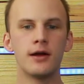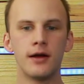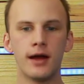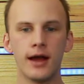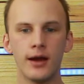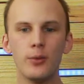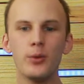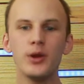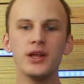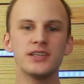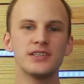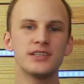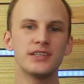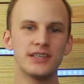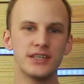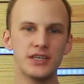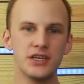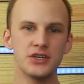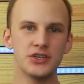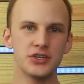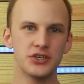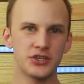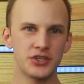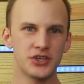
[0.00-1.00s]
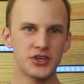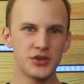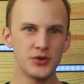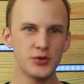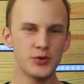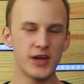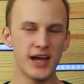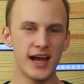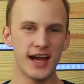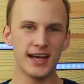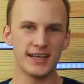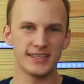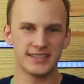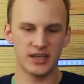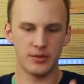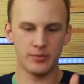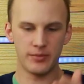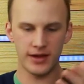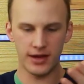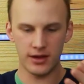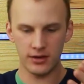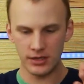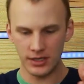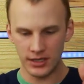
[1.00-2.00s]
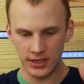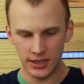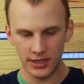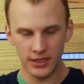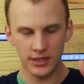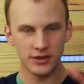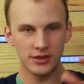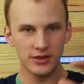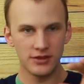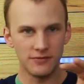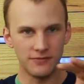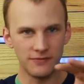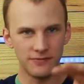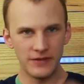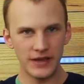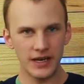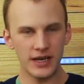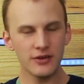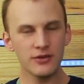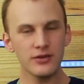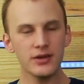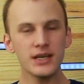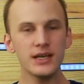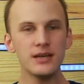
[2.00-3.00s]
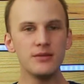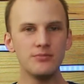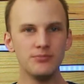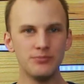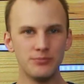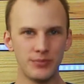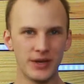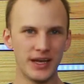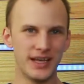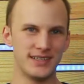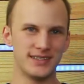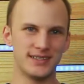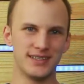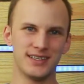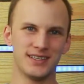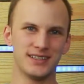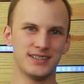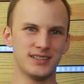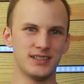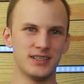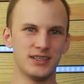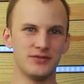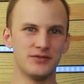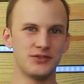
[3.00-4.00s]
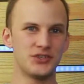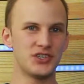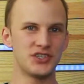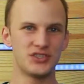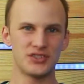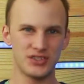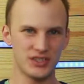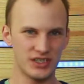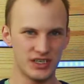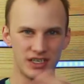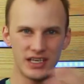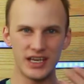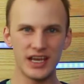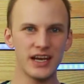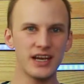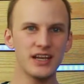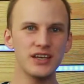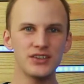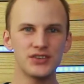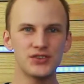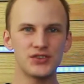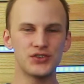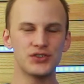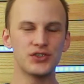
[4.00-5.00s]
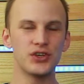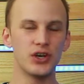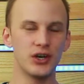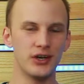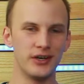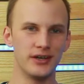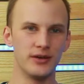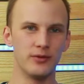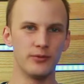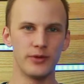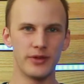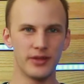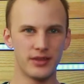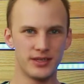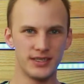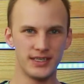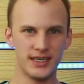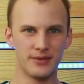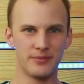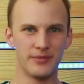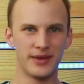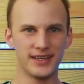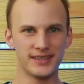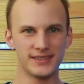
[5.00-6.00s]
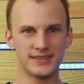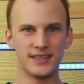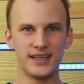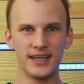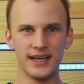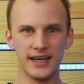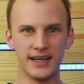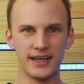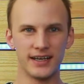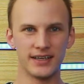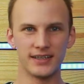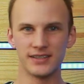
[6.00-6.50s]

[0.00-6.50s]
I want to teach you guys about the very basics of just getting started with DMX lighting.